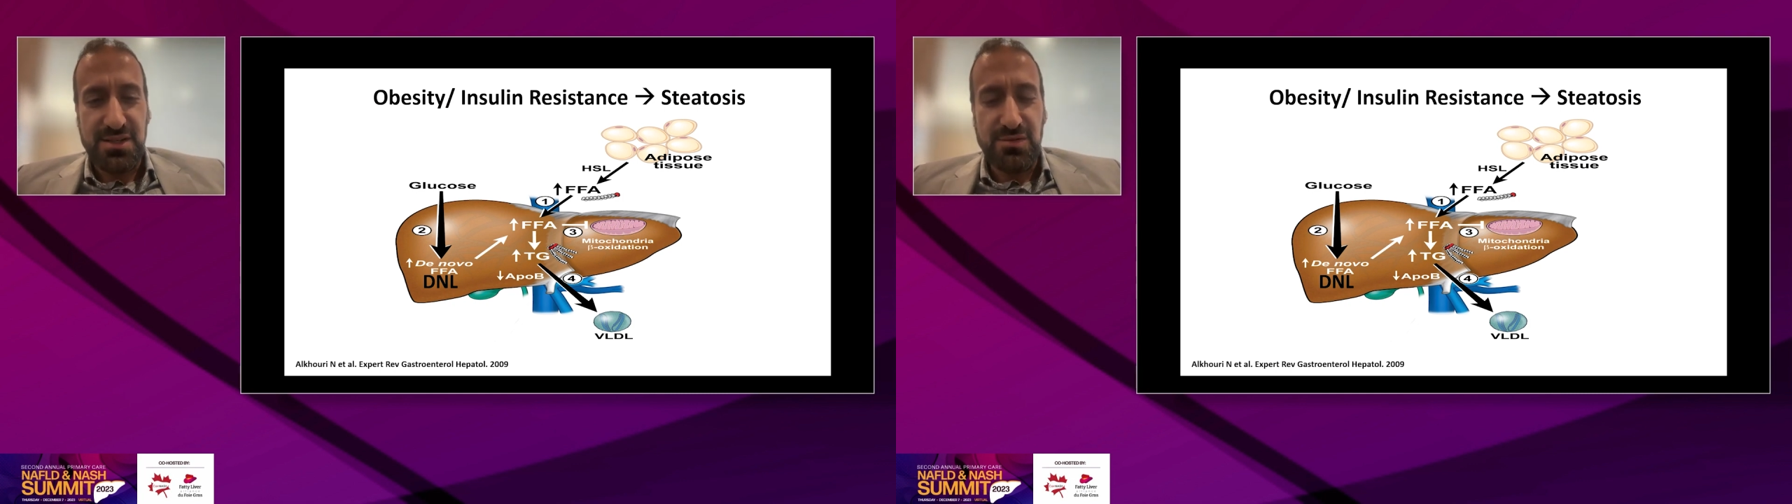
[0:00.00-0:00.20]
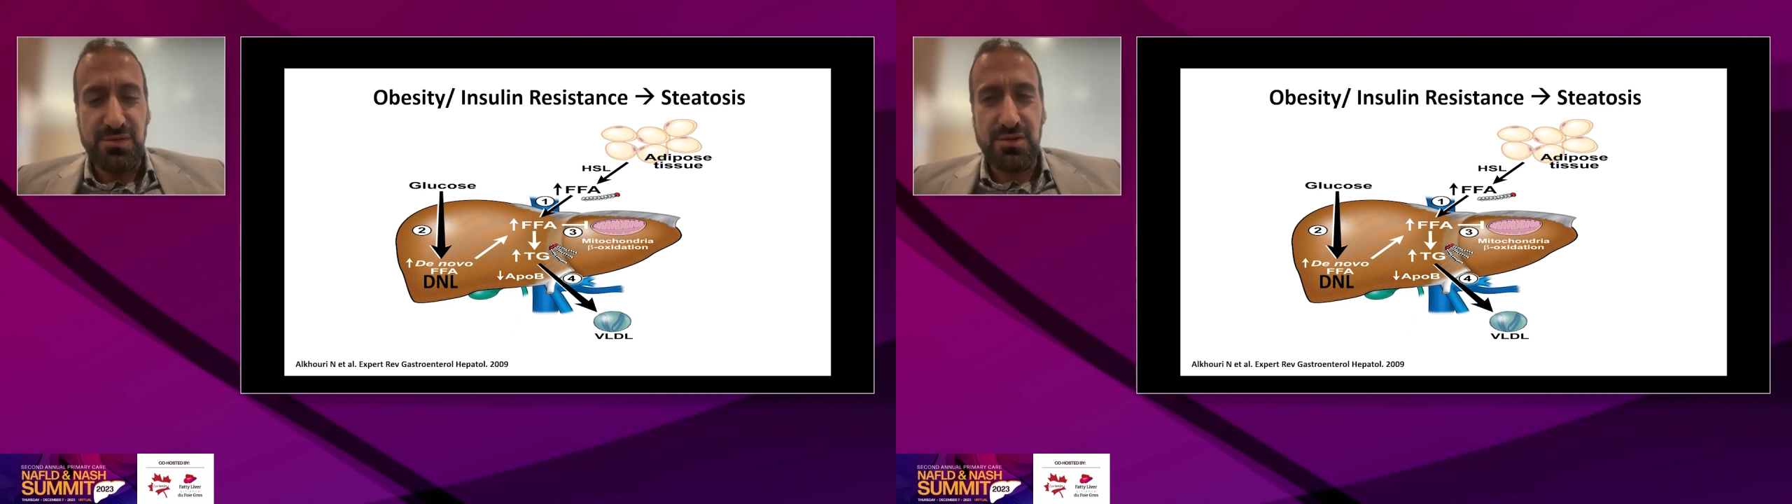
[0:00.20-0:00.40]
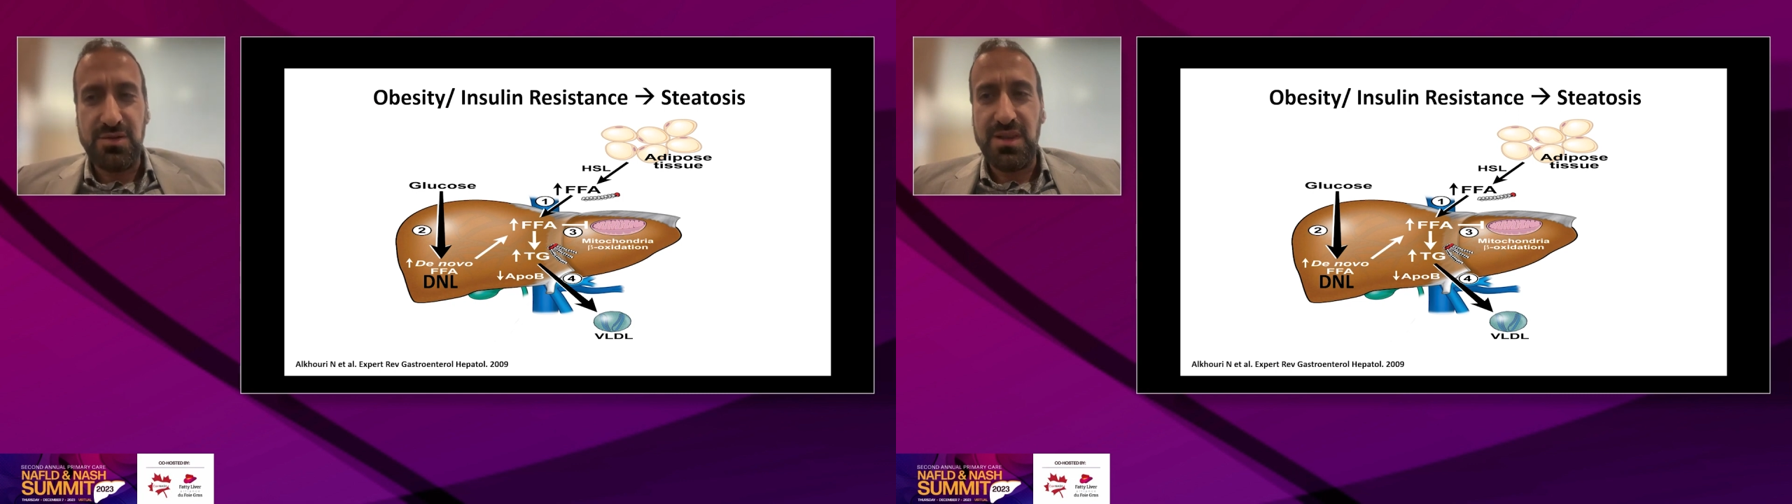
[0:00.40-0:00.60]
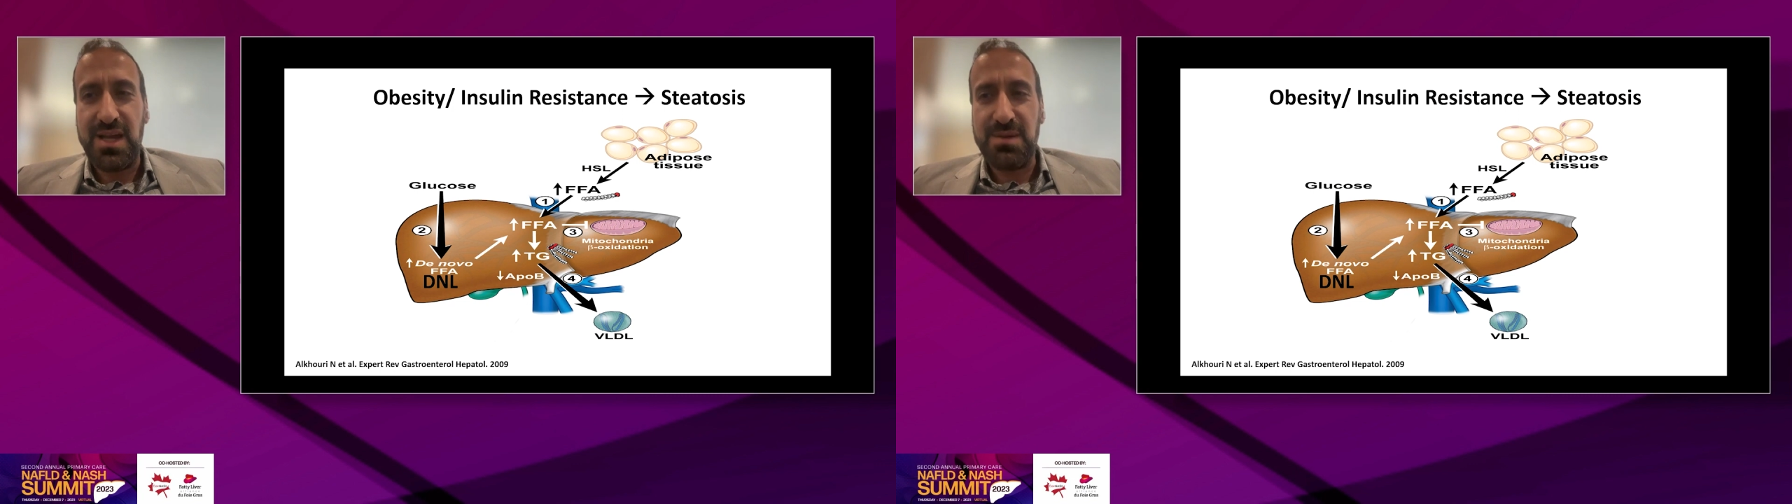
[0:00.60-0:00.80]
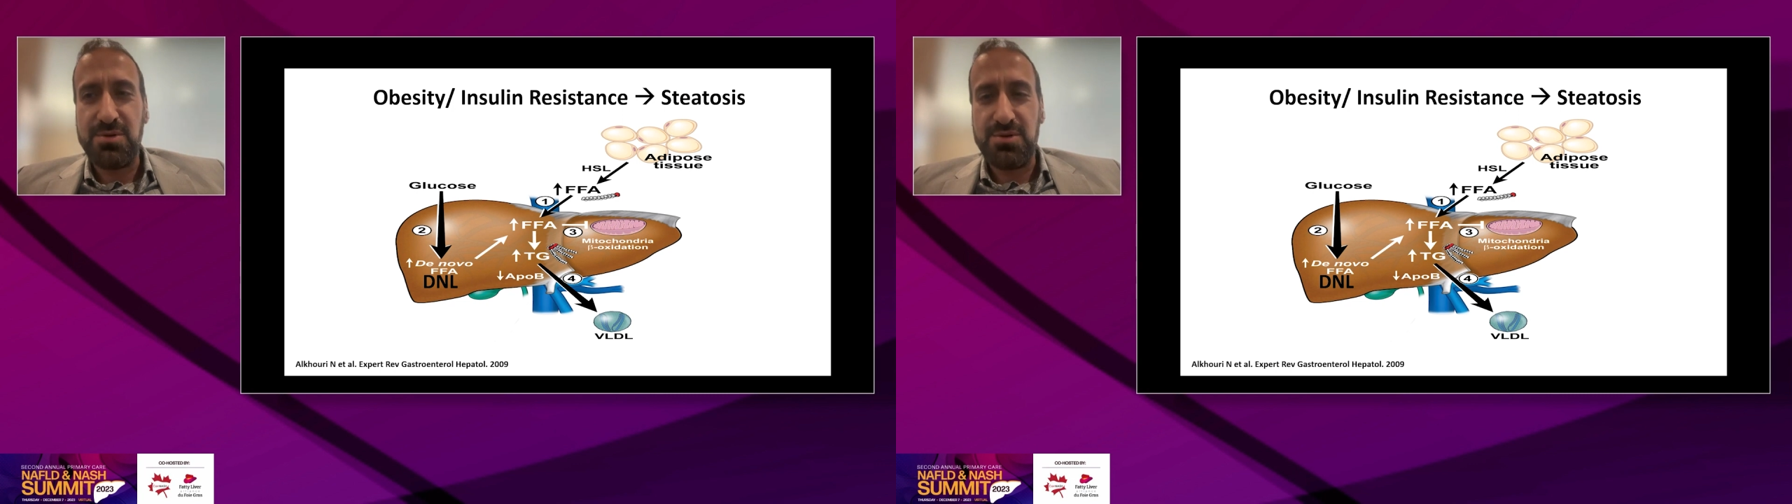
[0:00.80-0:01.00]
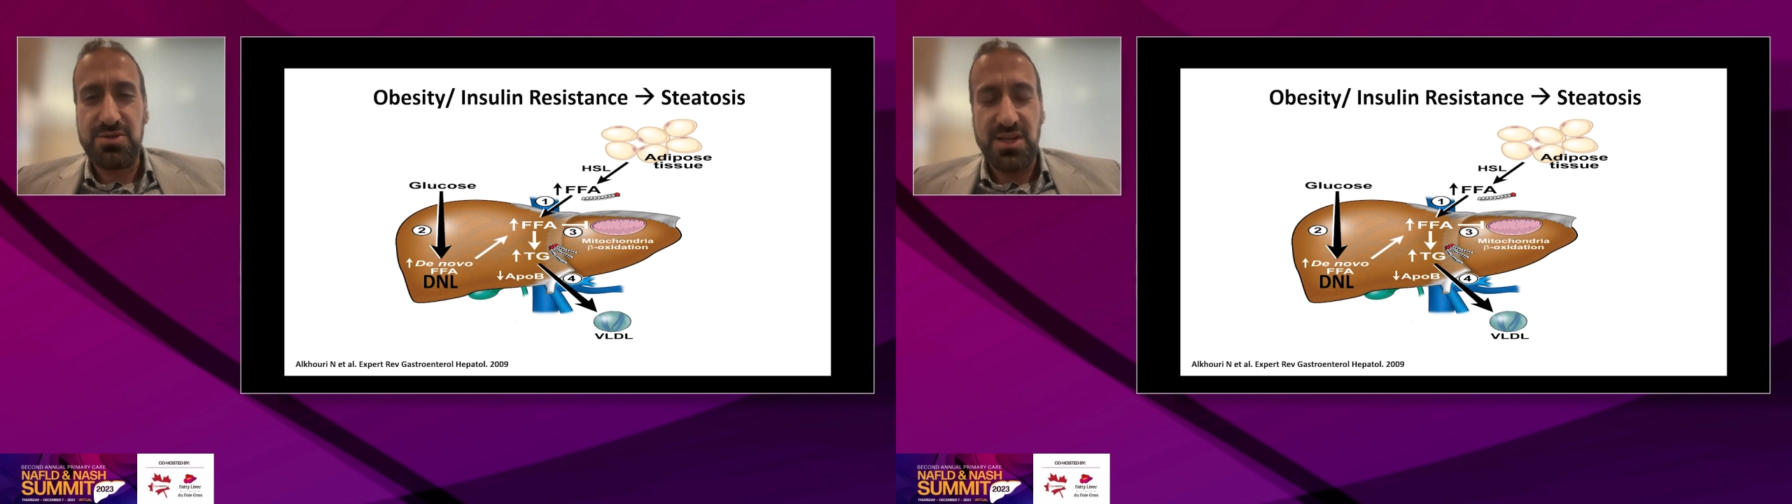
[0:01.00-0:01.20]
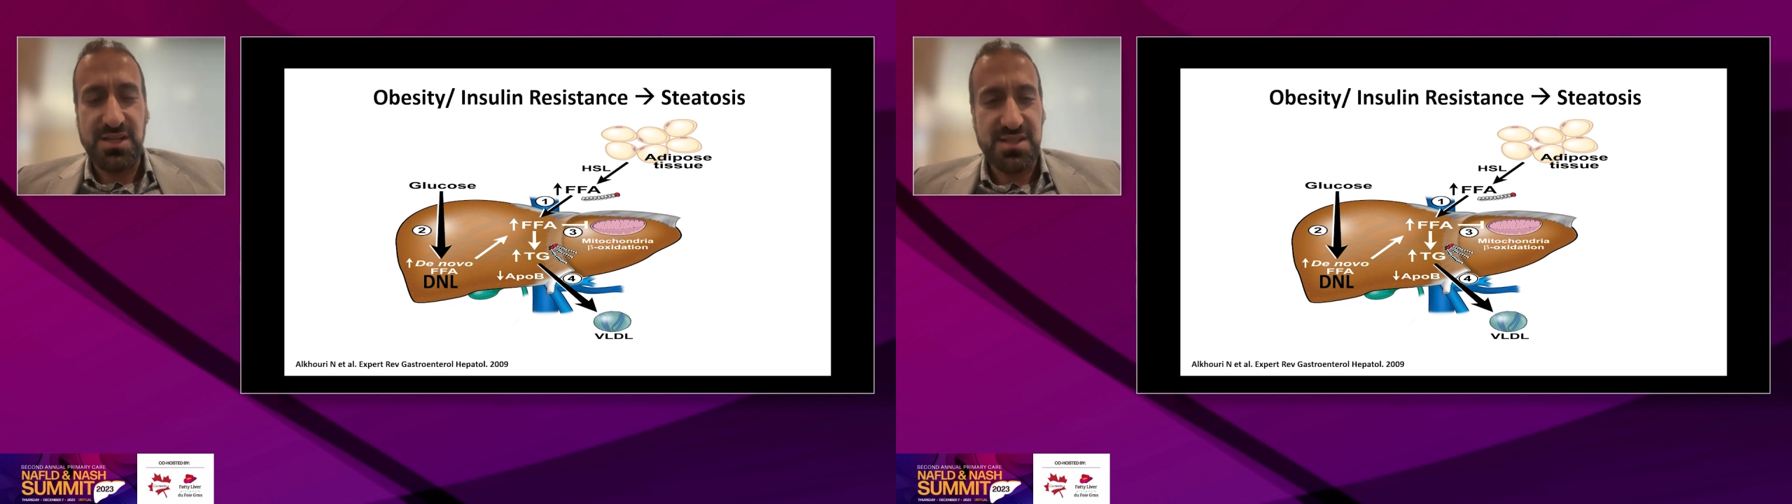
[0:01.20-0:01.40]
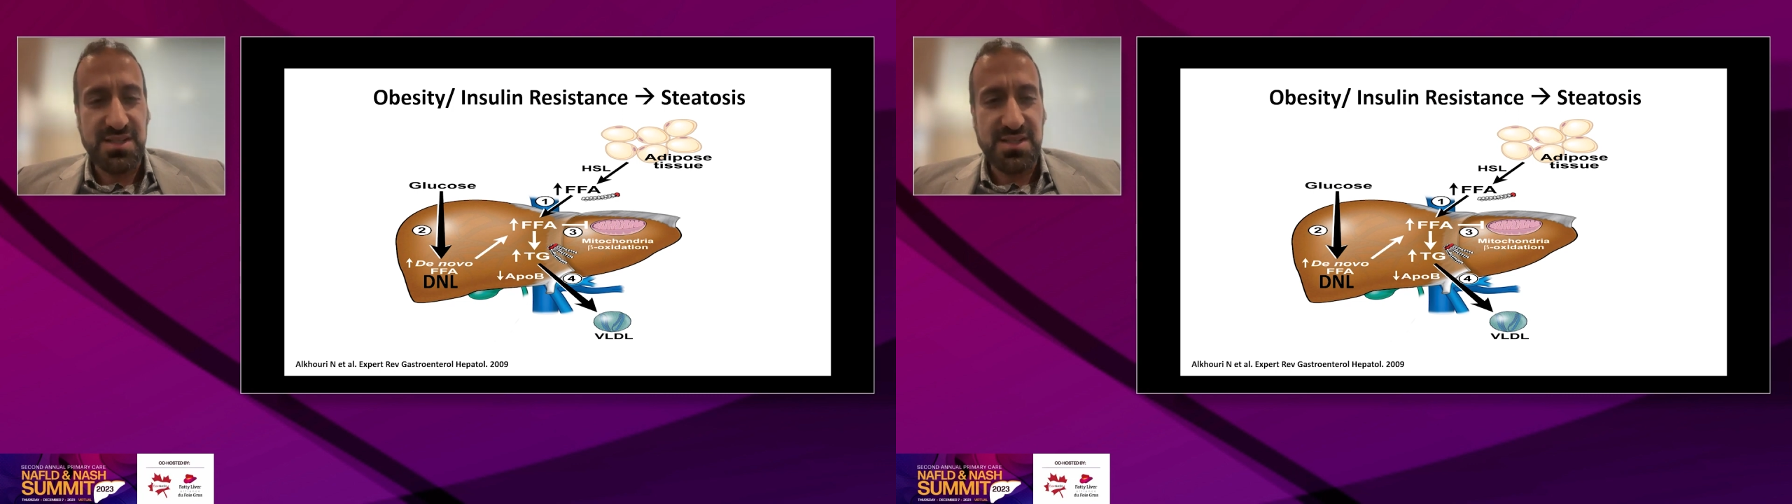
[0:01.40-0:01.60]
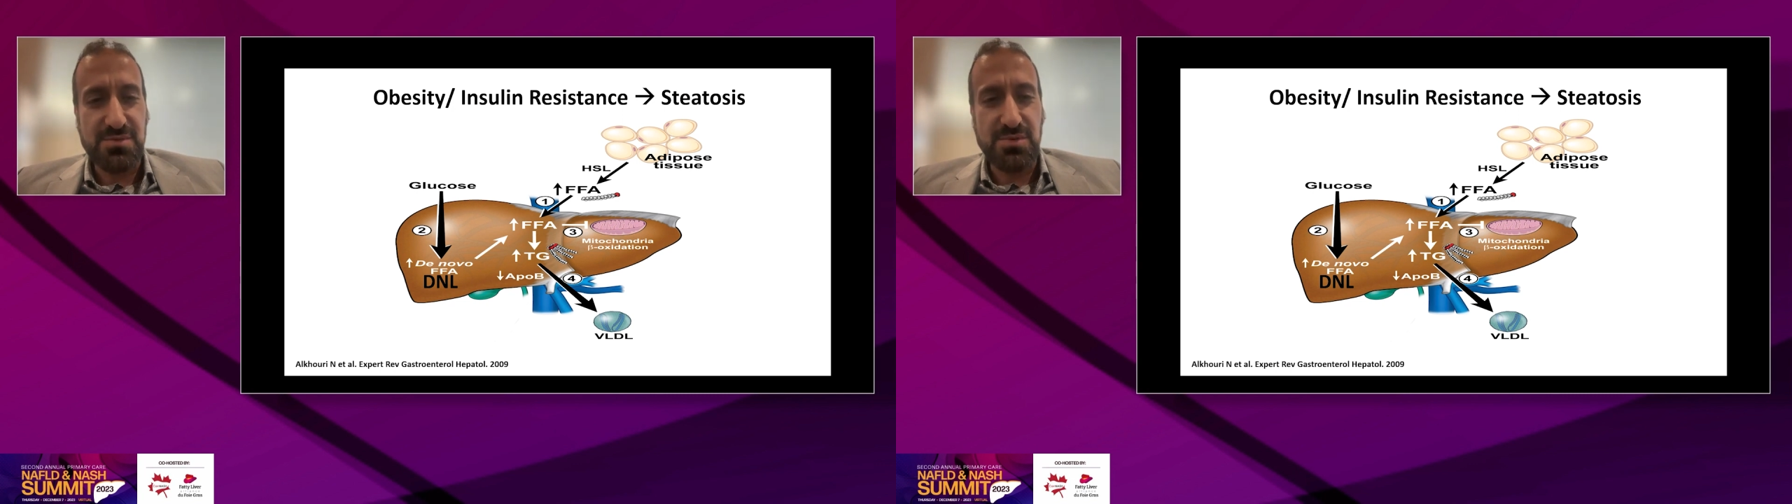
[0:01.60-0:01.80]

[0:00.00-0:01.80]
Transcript: novo lipogenesis,